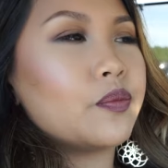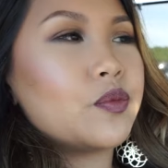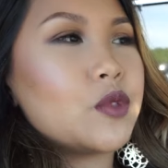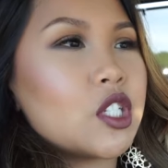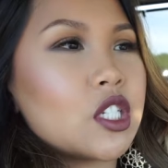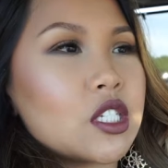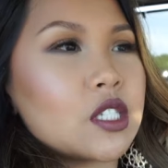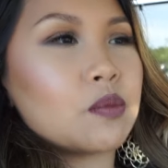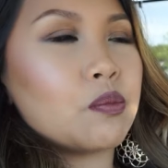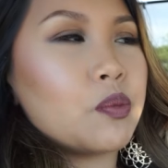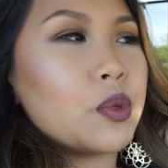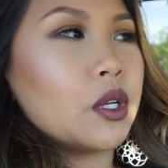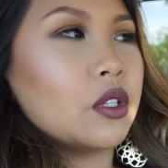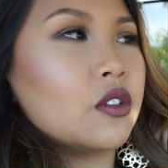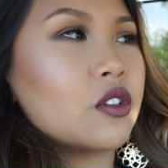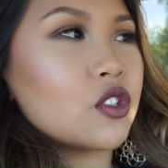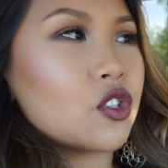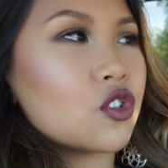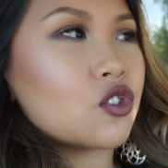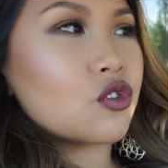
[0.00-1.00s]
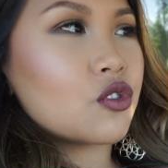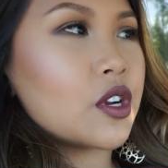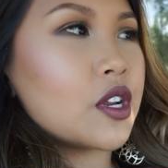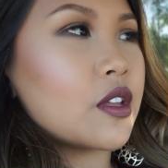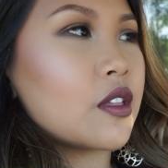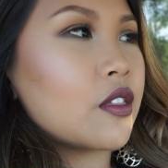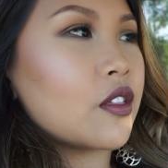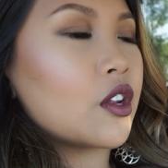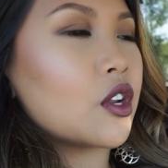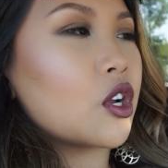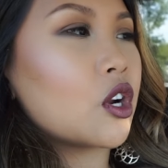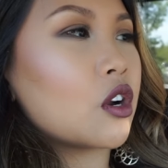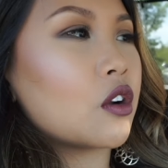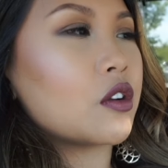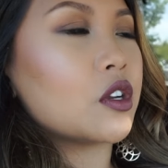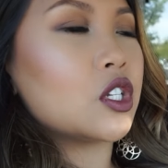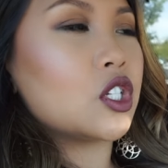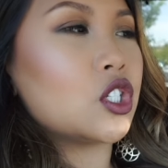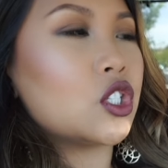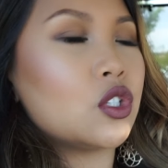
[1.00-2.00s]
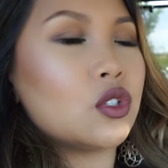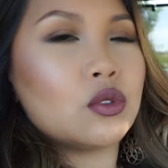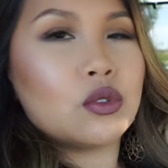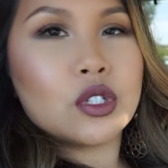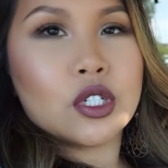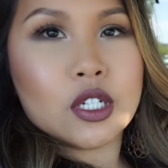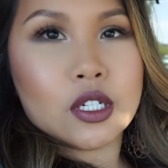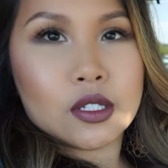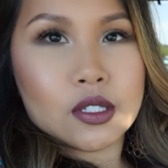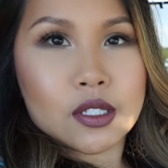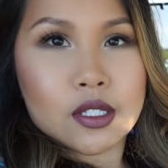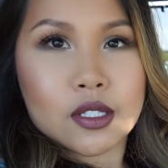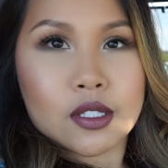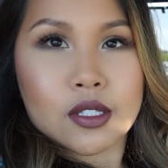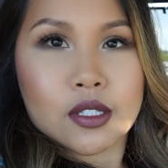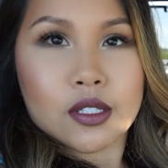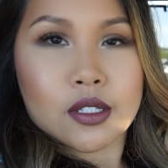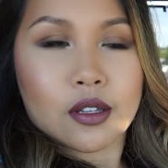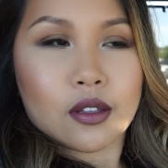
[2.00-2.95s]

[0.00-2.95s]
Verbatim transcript: just build the strength and courage to just